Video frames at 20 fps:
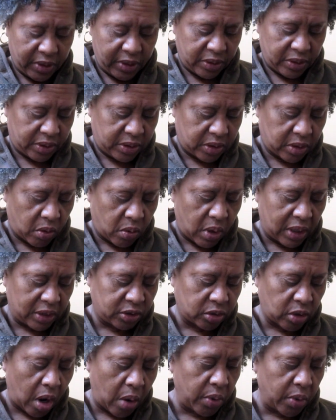So I'll
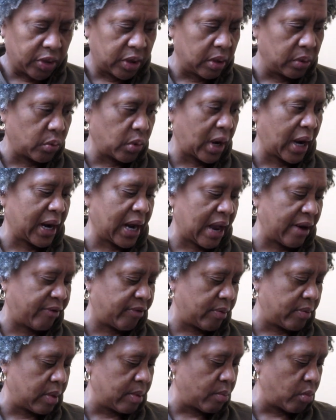start with what I got
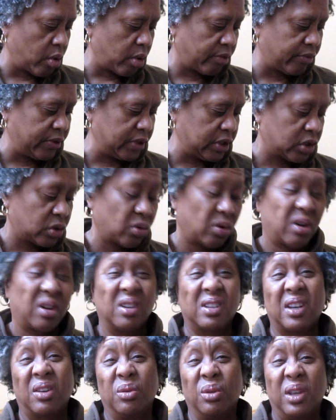from the Morphe store,
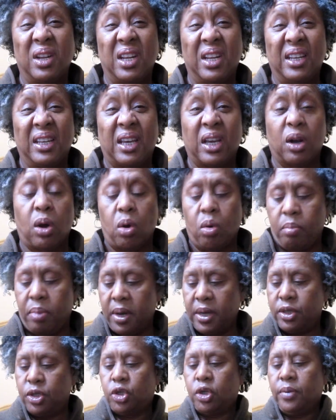because I really didn't get a whole
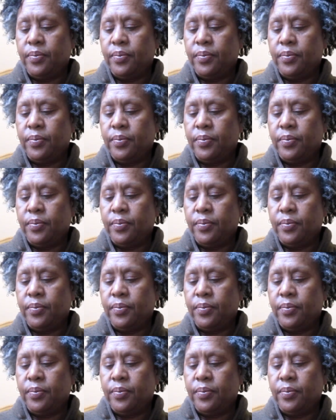bunch.